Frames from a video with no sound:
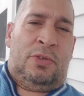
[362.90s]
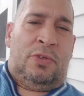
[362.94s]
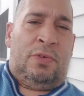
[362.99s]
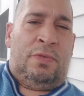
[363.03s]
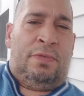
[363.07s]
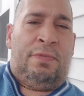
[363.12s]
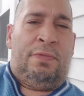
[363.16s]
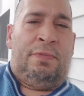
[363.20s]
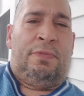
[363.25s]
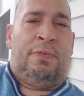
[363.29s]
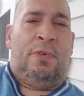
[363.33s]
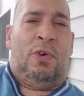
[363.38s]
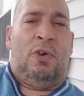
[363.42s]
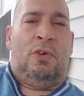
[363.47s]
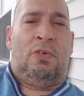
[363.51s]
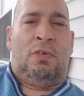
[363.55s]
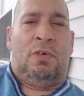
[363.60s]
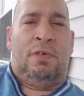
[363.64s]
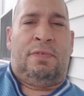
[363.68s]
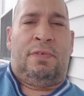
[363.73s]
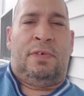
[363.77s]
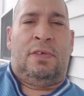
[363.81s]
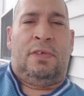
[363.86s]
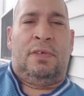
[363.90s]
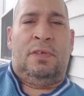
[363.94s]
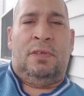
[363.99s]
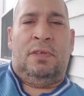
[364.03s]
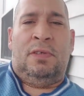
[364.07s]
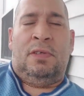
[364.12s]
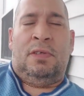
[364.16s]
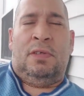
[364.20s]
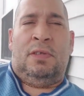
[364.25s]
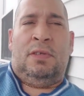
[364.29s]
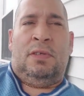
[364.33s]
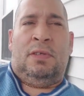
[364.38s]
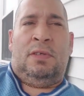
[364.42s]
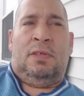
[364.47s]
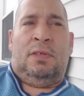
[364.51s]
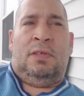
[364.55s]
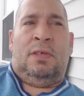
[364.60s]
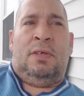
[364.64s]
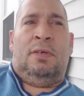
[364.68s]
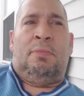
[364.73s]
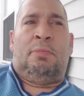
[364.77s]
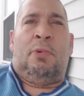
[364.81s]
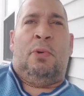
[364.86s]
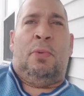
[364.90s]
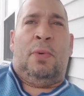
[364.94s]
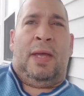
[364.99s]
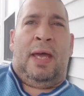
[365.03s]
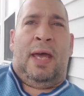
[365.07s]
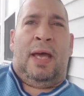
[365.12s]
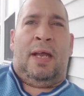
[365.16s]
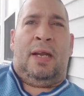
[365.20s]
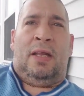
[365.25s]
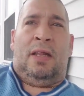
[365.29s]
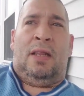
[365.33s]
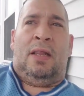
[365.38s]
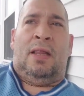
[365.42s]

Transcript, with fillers: or two from Fall River. But we had a